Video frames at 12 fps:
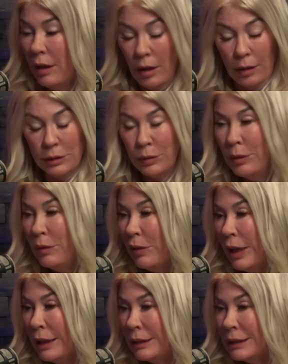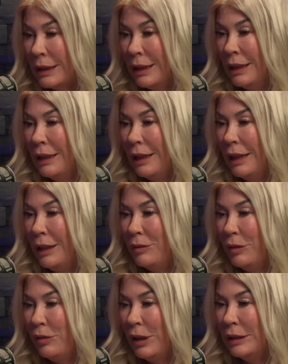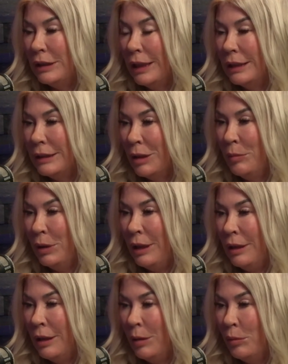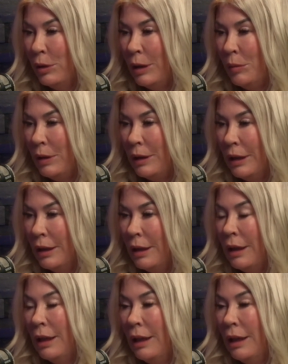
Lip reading: Also in France, I have a franchise company that I'm working with there,